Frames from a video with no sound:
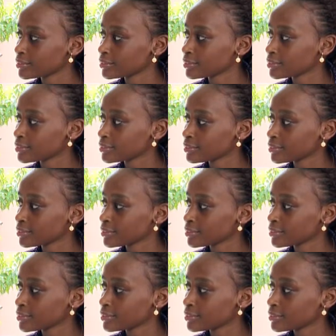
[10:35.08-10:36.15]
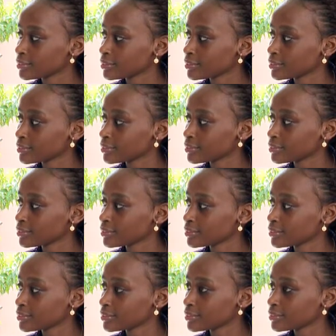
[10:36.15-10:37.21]

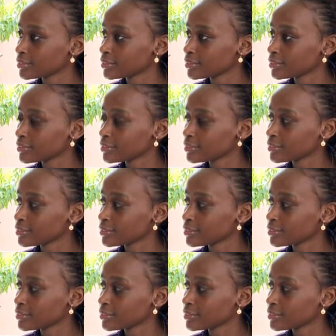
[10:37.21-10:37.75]
This person isn't speaking.